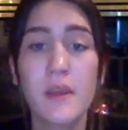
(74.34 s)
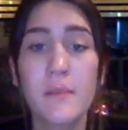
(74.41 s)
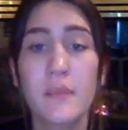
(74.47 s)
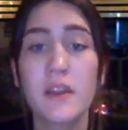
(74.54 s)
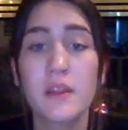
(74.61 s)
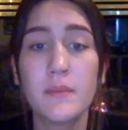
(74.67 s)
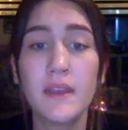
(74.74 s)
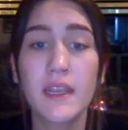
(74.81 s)
By
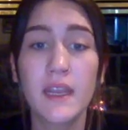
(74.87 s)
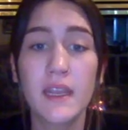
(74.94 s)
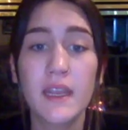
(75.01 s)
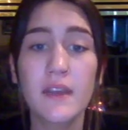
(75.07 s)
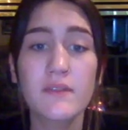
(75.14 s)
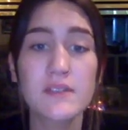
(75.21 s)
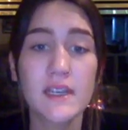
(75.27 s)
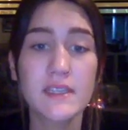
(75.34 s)
the beginning
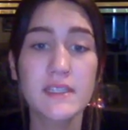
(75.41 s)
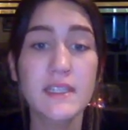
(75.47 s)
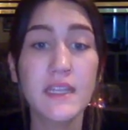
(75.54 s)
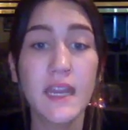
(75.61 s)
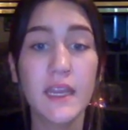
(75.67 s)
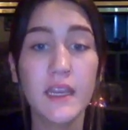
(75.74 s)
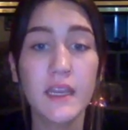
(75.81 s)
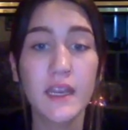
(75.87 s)
of
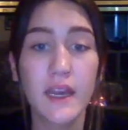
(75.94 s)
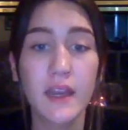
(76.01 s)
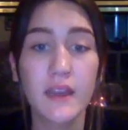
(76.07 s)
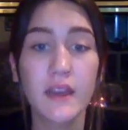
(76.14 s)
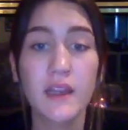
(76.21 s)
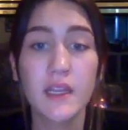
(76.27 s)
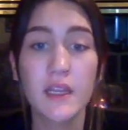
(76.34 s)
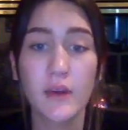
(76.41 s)

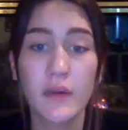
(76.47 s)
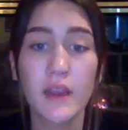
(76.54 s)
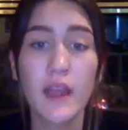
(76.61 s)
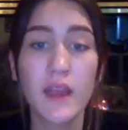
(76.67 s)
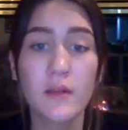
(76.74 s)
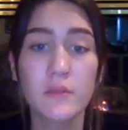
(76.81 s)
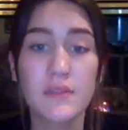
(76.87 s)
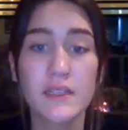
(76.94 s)
1989, Leona
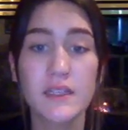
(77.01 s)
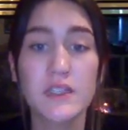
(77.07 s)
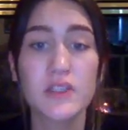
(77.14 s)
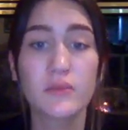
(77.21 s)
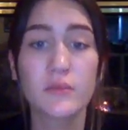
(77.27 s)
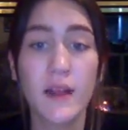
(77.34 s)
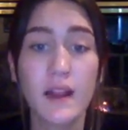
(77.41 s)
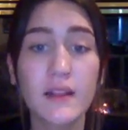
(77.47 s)
Helmsley
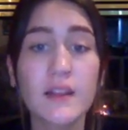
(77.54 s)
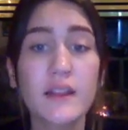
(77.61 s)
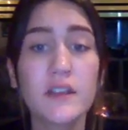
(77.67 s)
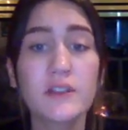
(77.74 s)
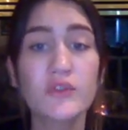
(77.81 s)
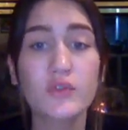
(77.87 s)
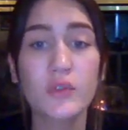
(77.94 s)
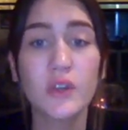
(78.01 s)
directly
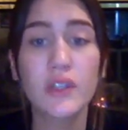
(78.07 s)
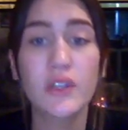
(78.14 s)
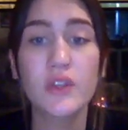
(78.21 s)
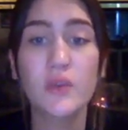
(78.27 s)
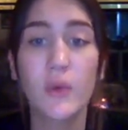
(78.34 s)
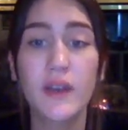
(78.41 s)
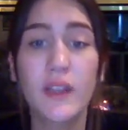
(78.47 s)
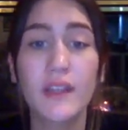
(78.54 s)
controlled
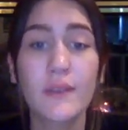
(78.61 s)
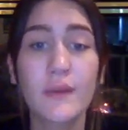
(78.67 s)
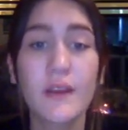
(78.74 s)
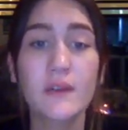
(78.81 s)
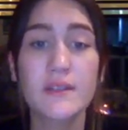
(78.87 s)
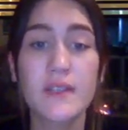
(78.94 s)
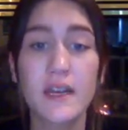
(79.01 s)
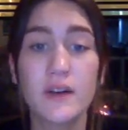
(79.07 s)
23
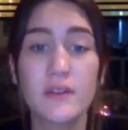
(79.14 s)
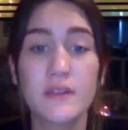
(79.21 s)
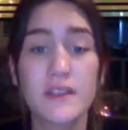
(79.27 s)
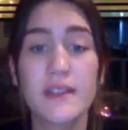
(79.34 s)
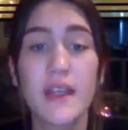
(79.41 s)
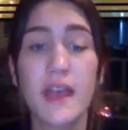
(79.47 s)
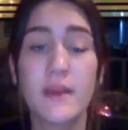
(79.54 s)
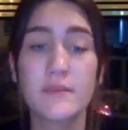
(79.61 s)
hotels in
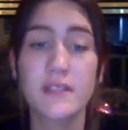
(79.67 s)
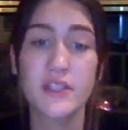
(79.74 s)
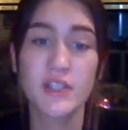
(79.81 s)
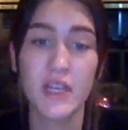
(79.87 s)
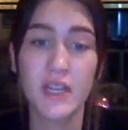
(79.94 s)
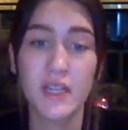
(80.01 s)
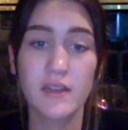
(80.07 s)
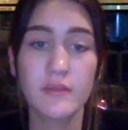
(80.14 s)
the Helmsley
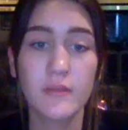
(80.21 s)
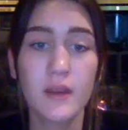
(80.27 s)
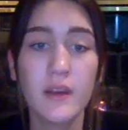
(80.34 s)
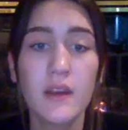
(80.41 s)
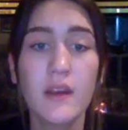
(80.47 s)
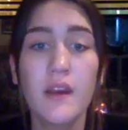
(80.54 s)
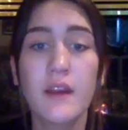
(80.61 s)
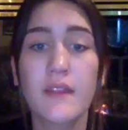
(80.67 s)
chain.
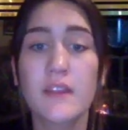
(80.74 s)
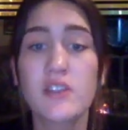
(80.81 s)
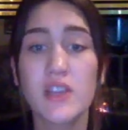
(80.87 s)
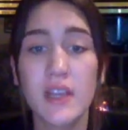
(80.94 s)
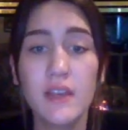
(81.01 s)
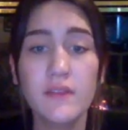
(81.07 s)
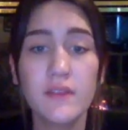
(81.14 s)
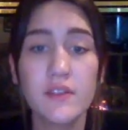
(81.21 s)
The
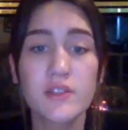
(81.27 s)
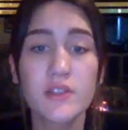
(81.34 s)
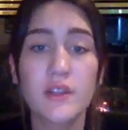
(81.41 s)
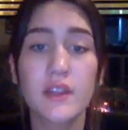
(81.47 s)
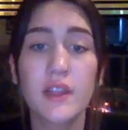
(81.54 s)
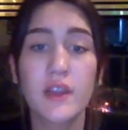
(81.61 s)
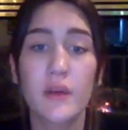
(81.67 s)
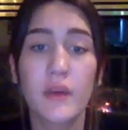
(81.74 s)
chain featured
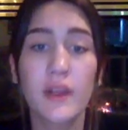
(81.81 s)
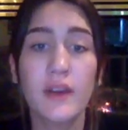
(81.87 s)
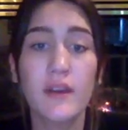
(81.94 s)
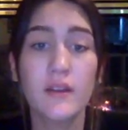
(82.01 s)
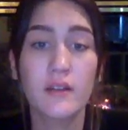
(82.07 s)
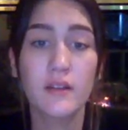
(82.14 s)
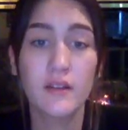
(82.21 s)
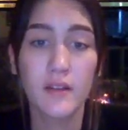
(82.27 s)
Leona
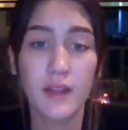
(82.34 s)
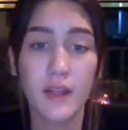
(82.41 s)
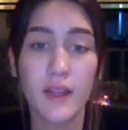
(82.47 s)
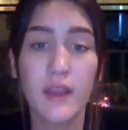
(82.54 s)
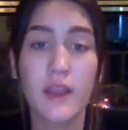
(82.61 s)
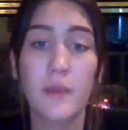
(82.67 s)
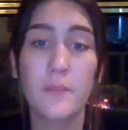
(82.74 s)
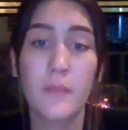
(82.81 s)

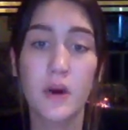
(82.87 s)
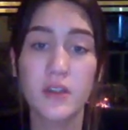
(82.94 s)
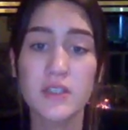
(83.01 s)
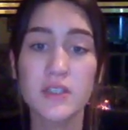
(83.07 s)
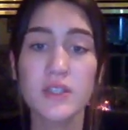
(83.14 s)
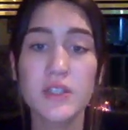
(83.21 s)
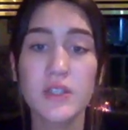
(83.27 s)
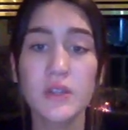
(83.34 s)
in a
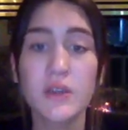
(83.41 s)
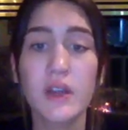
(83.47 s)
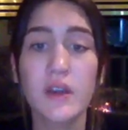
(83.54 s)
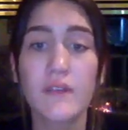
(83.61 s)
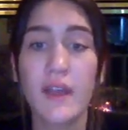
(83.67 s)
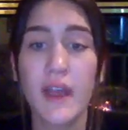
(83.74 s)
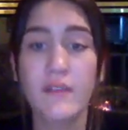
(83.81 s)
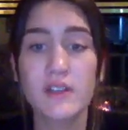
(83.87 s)
multitude
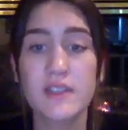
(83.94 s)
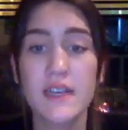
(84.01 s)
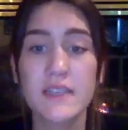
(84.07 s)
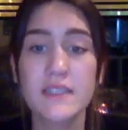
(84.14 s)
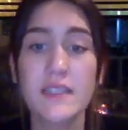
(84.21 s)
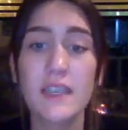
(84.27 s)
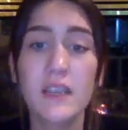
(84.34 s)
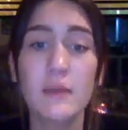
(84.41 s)
of
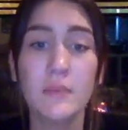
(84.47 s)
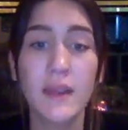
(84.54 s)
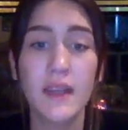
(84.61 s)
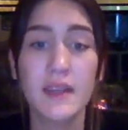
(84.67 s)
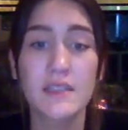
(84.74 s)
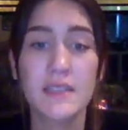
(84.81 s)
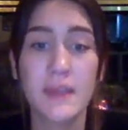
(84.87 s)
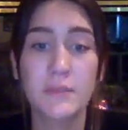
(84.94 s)
advertising
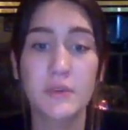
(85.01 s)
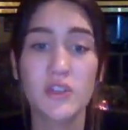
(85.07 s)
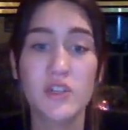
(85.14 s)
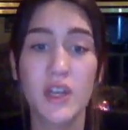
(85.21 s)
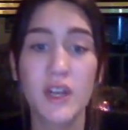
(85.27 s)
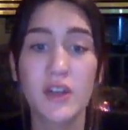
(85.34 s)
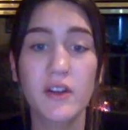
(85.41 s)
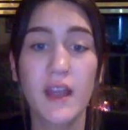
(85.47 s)
campaigns that
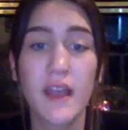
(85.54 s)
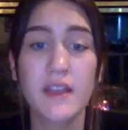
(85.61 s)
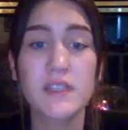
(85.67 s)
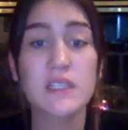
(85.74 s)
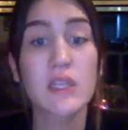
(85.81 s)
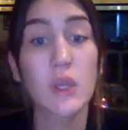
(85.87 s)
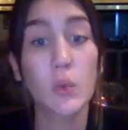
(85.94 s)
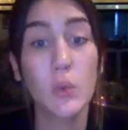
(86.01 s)
portrayed her
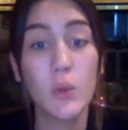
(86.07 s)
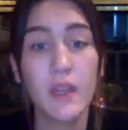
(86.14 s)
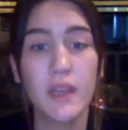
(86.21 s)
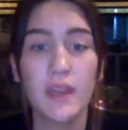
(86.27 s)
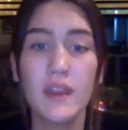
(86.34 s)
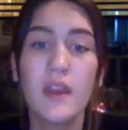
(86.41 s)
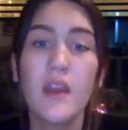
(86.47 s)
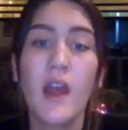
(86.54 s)
as the
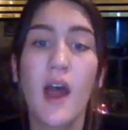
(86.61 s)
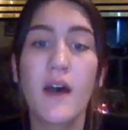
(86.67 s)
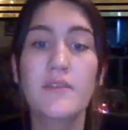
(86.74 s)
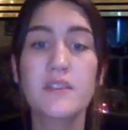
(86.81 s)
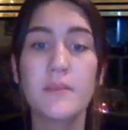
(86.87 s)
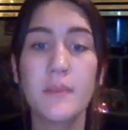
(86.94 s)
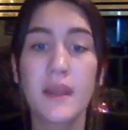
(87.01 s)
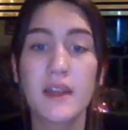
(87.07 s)
queen of
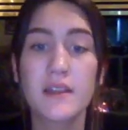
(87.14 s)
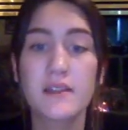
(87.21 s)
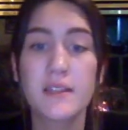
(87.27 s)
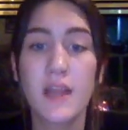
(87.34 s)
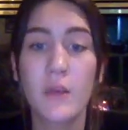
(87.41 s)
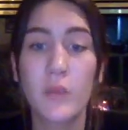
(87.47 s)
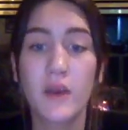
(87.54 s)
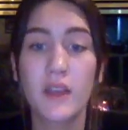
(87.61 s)
demands
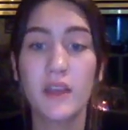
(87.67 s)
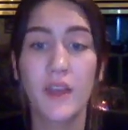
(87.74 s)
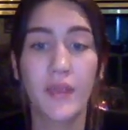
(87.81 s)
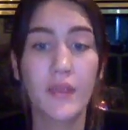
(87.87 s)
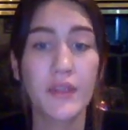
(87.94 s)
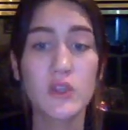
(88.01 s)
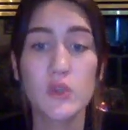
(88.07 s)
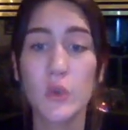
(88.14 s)
that wanted
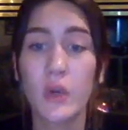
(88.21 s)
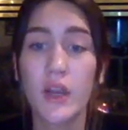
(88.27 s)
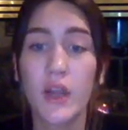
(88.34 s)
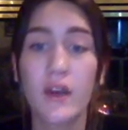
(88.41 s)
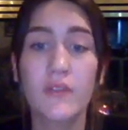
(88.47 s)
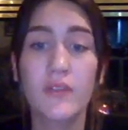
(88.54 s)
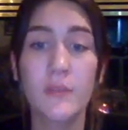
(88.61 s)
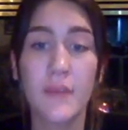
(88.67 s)
nothing short
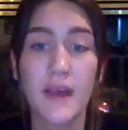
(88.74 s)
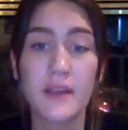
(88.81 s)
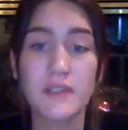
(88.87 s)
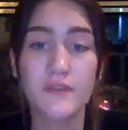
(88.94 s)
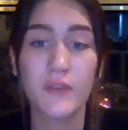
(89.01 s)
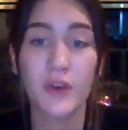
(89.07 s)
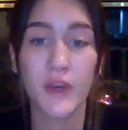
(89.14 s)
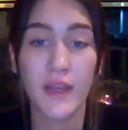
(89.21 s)
of the
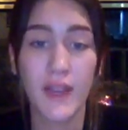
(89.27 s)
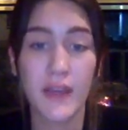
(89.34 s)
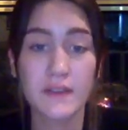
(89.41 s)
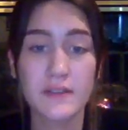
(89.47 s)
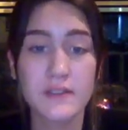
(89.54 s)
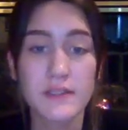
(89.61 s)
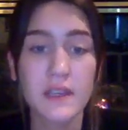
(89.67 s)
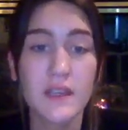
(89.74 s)
best for her
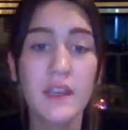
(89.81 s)
guests.